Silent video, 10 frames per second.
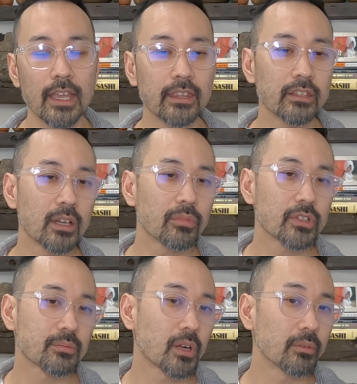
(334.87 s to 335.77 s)
And the
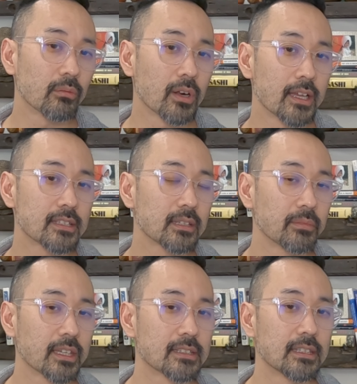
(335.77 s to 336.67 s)
number is probably
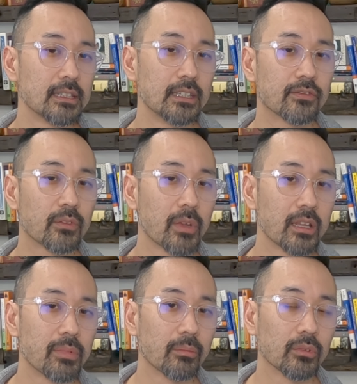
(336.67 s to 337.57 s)
rising because the need for
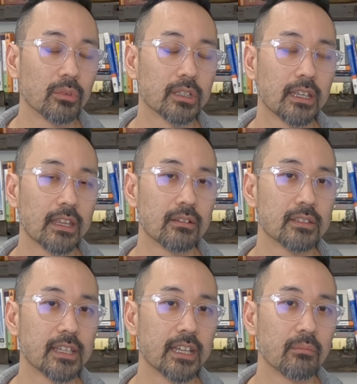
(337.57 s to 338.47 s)
many people to work together
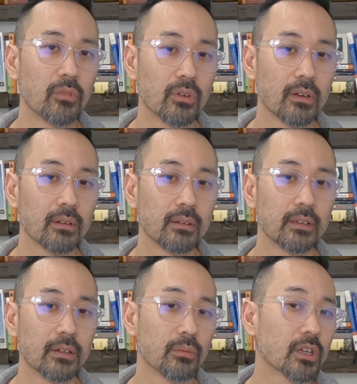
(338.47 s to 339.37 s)
is getting more.
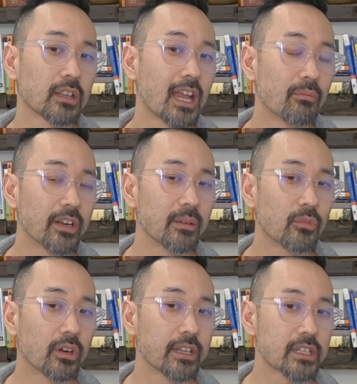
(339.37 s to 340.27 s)
We're collaborating
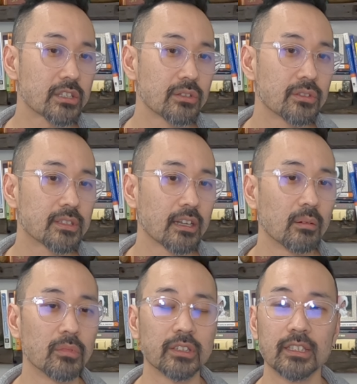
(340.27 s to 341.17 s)
more on issues that
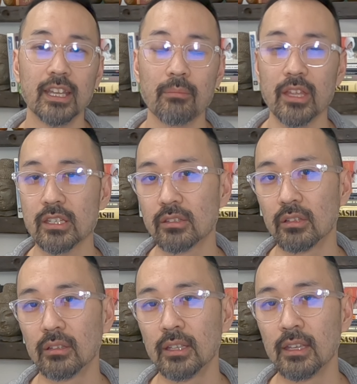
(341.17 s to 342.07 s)
are
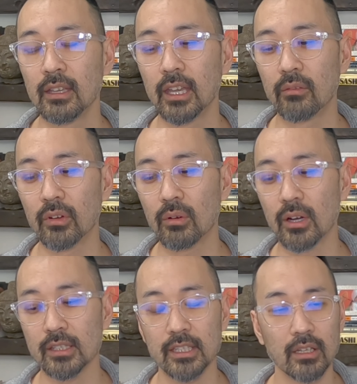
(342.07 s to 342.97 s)
multidimensional and
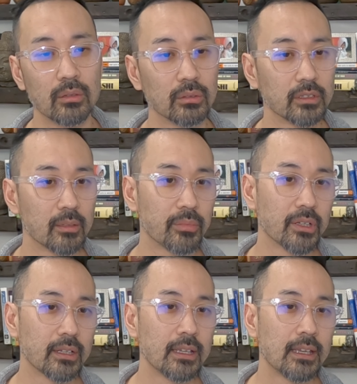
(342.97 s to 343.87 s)
require stakeholder
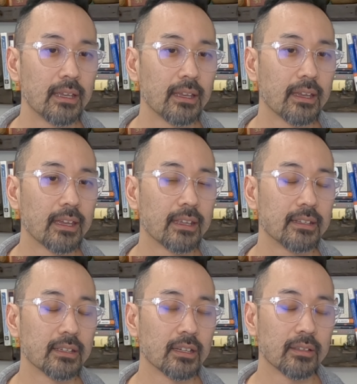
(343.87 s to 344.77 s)
input.
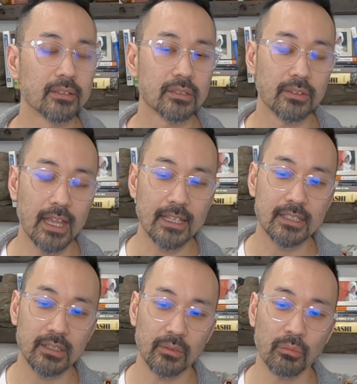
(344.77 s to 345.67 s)
And so
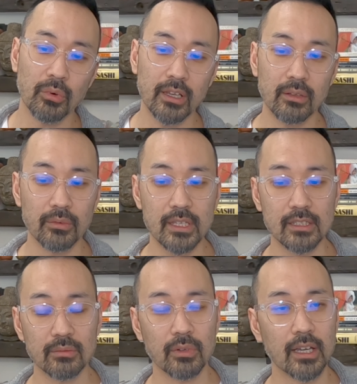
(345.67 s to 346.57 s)
that's one of the
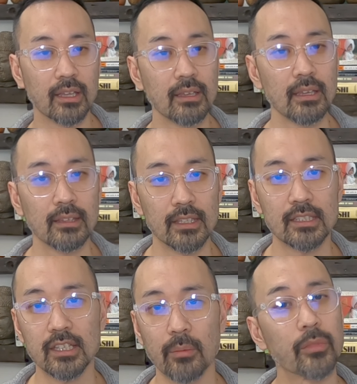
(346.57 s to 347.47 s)
reasons why
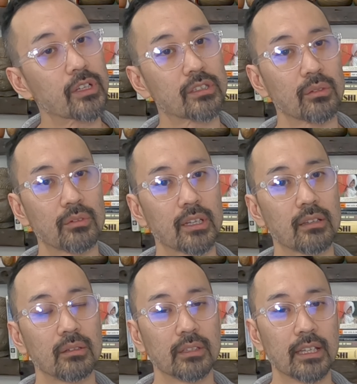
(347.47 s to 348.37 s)
this chapter is so
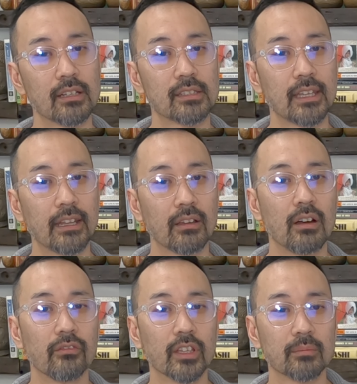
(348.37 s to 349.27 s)
critical in understanding
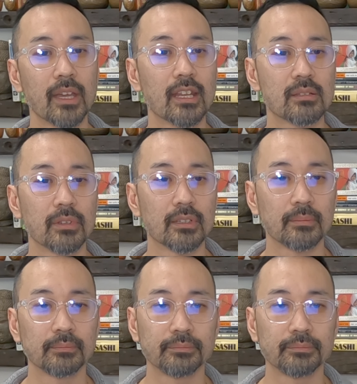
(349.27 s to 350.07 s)
conflict management.